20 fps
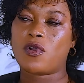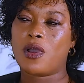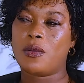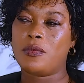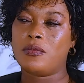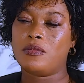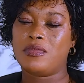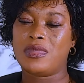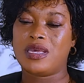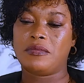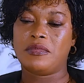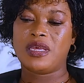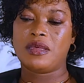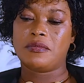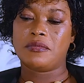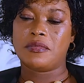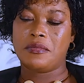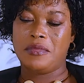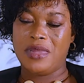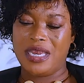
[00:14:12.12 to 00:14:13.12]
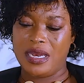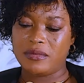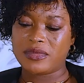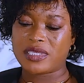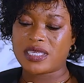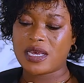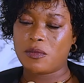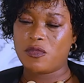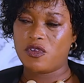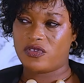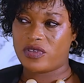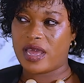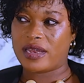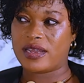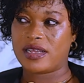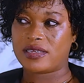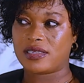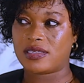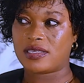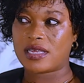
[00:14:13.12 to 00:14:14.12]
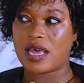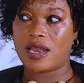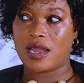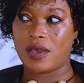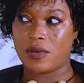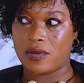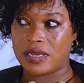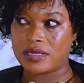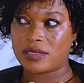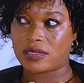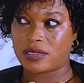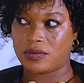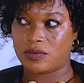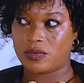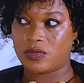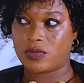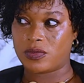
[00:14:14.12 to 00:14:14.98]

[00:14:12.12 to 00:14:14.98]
for me, name some much necessary allowance.